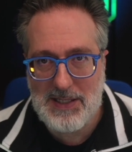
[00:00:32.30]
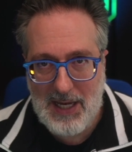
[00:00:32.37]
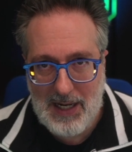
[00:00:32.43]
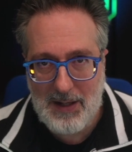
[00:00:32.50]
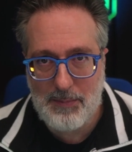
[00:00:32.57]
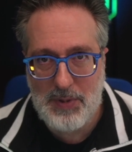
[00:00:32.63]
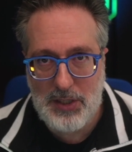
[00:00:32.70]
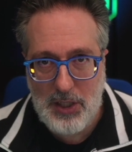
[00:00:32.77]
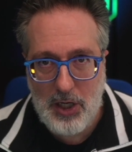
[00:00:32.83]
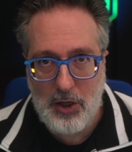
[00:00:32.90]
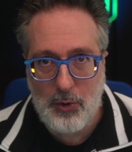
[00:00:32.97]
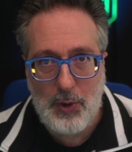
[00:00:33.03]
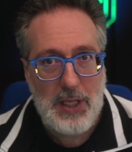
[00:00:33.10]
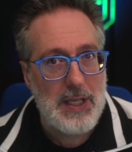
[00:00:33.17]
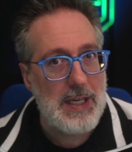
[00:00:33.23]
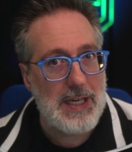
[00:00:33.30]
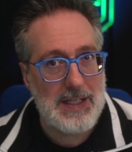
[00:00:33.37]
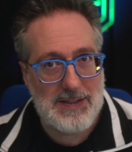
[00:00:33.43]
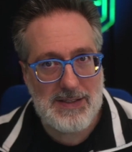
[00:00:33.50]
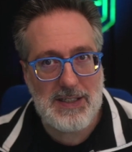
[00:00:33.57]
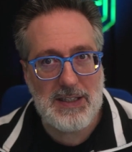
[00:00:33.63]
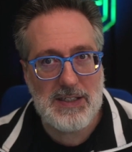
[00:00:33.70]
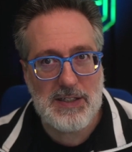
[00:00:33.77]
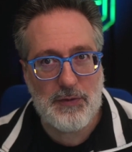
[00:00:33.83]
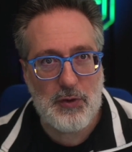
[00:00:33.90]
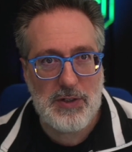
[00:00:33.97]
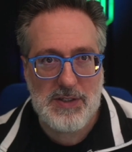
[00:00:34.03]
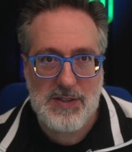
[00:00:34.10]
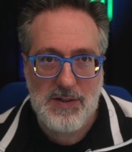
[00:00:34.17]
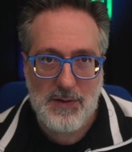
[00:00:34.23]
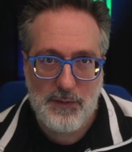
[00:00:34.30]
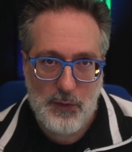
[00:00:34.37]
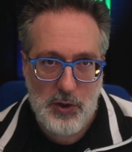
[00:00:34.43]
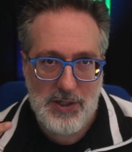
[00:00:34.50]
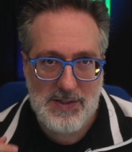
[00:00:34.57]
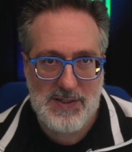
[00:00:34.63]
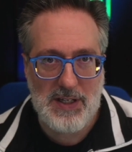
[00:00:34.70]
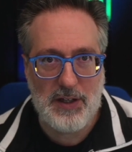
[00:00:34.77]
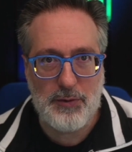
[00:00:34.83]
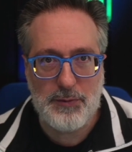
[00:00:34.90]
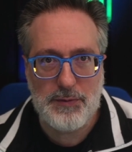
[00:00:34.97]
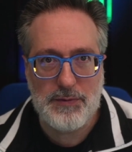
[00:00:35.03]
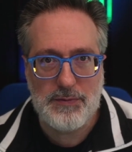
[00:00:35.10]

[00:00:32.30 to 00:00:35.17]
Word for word: down below and see the difference for yourself.